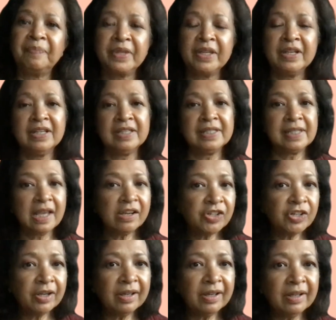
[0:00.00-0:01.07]

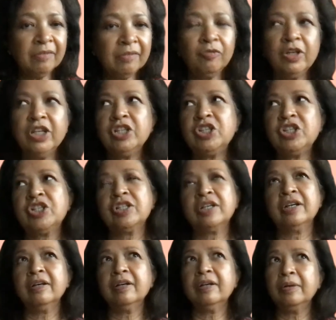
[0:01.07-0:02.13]
session, which
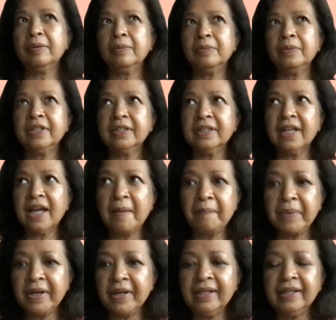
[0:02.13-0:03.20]
will
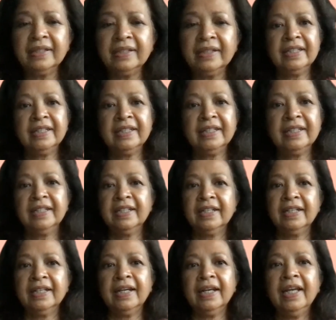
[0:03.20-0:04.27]
happen
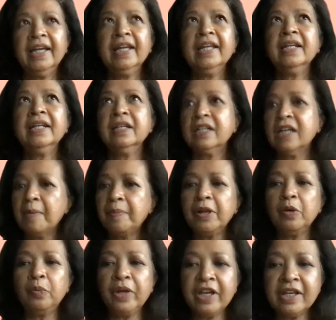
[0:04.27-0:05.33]
in a couple
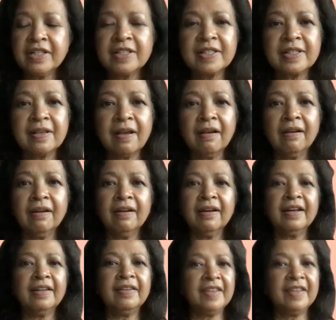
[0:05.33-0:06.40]
of weeks,
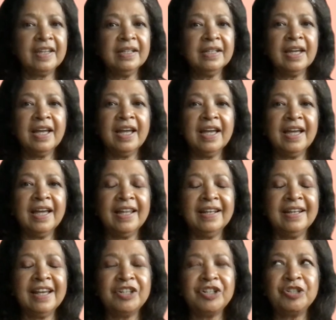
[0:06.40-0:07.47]
I think, and
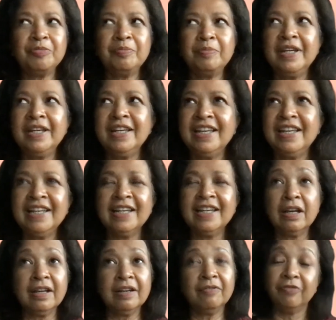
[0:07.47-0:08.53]
that should be
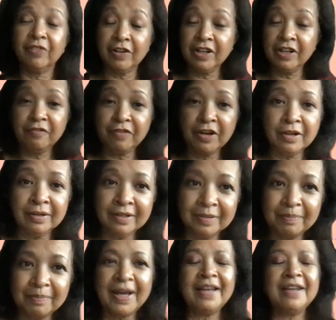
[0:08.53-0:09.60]
very different,
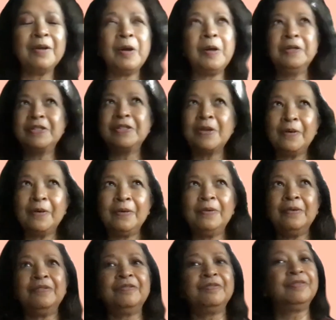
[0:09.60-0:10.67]
but
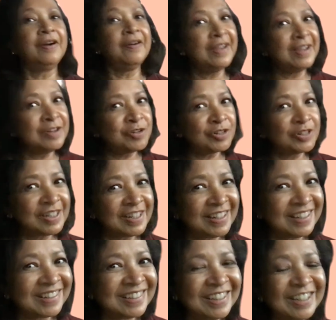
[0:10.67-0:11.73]
also very
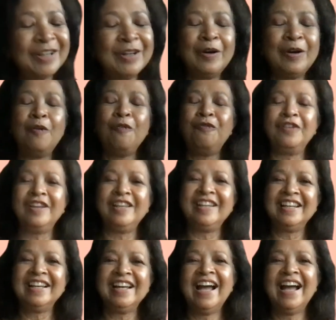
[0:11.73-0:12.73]
interesting, hopefully.